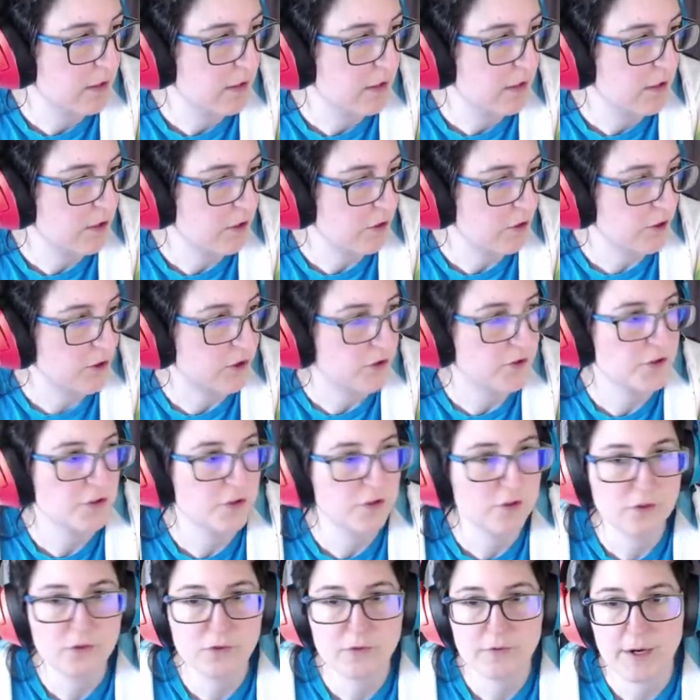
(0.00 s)
You can
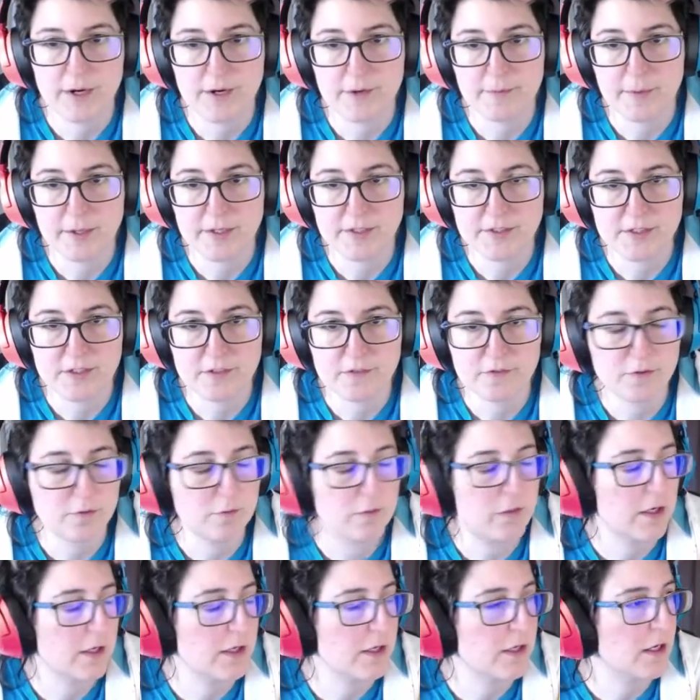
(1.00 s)
also randomize it if you
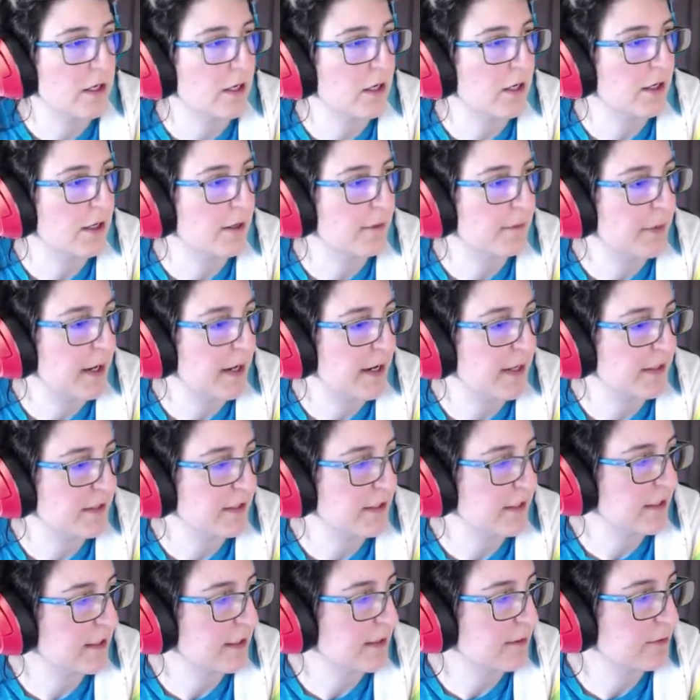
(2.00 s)
want. I
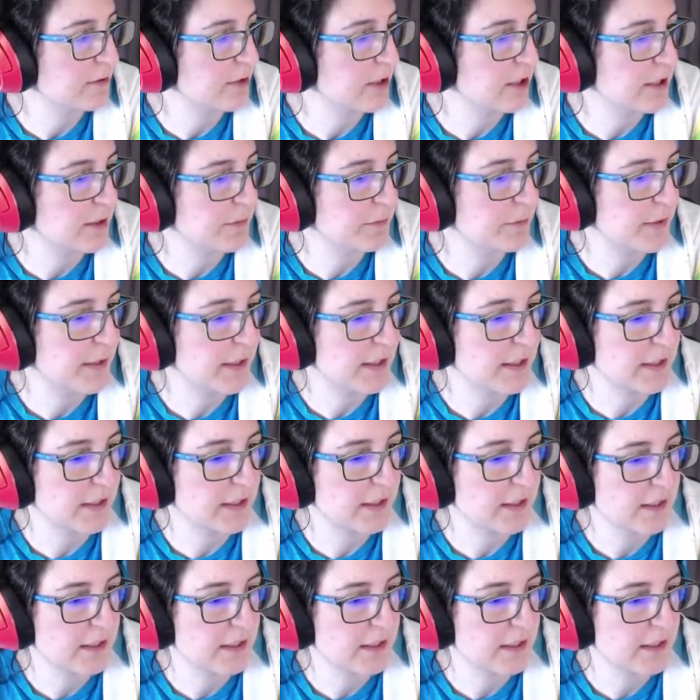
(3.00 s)
think I'm going to pick